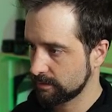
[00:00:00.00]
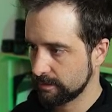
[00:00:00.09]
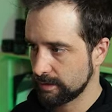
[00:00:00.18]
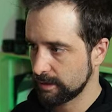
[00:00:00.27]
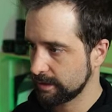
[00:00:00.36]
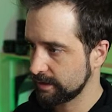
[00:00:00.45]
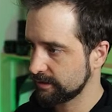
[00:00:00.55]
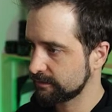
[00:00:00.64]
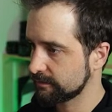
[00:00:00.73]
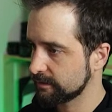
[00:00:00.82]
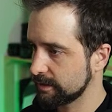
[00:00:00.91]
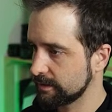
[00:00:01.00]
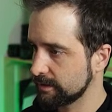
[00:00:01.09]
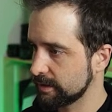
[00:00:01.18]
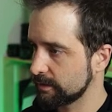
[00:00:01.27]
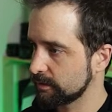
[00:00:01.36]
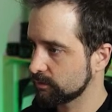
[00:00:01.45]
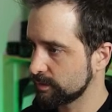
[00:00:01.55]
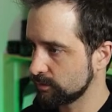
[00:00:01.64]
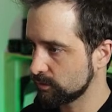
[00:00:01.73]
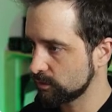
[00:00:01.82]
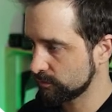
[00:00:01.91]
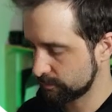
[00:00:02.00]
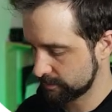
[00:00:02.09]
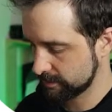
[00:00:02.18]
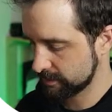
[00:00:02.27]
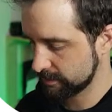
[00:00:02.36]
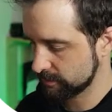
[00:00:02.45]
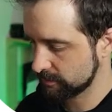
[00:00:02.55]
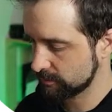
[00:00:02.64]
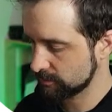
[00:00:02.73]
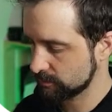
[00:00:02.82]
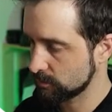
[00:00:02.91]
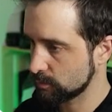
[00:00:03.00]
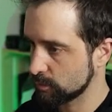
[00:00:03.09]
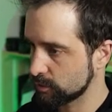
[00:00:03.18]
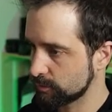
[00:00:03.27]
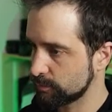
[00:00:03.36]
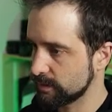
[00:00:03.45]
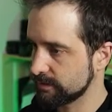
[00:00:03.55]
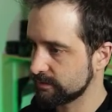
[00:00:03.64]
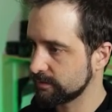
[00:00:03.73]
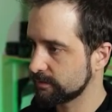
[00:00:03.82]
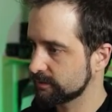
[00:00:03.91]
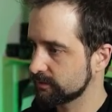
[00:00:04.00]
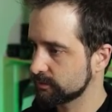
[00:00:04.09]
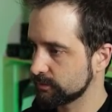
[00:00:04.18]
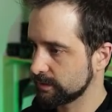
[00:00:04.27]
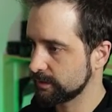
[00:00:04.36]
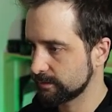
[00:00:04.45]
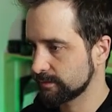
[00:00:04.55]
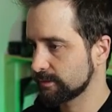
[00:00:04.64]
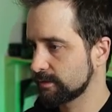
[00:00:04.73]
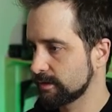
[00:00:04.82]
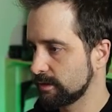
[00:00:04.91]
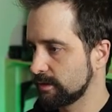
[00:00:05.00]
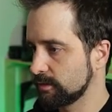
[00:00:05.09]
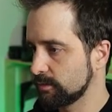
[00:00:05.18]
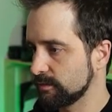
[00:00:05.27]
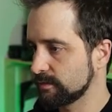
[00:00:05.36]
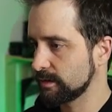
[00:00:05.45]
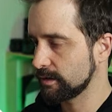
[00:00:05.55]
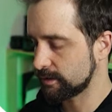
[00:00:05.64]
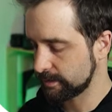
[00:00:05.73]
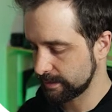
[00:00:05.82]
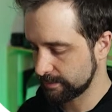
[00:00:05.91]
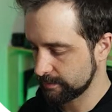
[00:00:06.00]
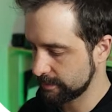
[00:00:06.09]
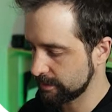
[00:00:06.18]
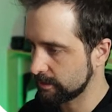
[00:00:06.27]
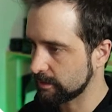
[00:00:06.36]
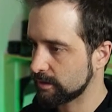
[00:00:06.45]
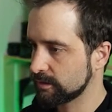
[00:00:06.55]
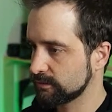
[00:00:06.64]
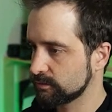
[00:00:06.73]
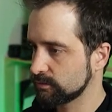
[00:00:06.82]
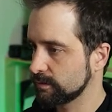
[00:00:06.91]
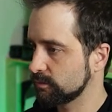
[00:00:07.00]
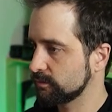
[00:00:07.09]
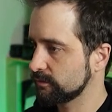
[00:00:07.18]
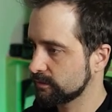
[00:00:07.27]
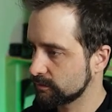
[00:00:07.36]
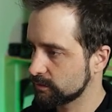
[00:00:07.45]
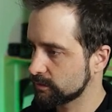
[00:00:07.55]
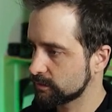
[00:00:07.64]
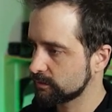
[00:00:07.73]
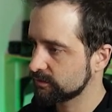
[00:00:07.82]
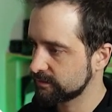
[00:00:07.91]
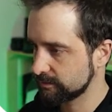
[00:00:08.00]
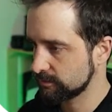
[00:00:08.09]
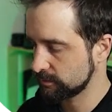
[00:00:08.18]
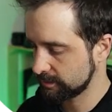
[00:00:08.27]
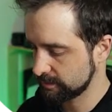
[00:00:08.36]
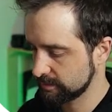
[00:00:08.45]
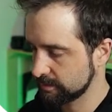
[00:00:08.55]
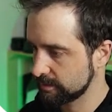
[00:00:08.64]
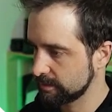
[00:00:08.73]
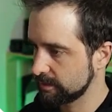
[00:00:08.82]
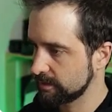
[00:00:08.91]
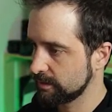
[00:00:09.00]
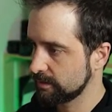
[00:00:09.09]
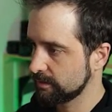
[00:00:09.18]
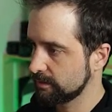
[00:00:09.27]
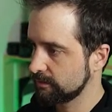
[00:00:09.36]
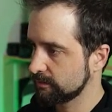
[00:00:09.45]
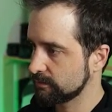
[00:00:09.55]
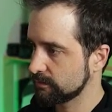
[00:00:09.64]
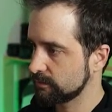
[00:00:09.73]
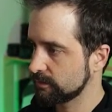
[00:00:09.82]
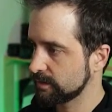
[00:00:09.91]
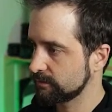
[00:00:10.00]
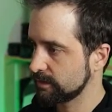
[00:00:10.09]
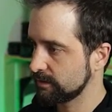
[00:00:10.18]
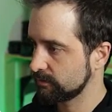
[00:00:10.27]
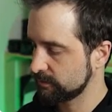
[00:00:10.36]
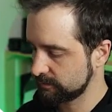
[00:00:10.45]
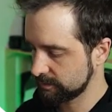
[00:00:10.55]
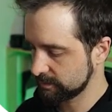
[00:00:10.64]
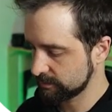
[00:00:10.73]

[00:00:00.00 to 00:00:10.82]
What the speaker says: There it is, and I will remove my WordPress directory with RMR to remove it recursively. So now I have everything.